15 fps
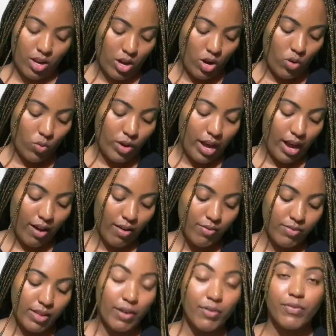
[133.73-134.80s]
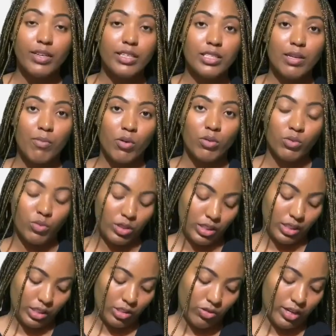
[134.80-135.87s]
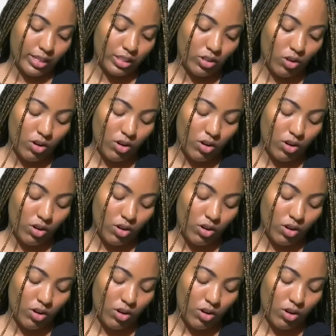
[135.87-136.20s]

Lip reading: we have that fixed amount, which is the rental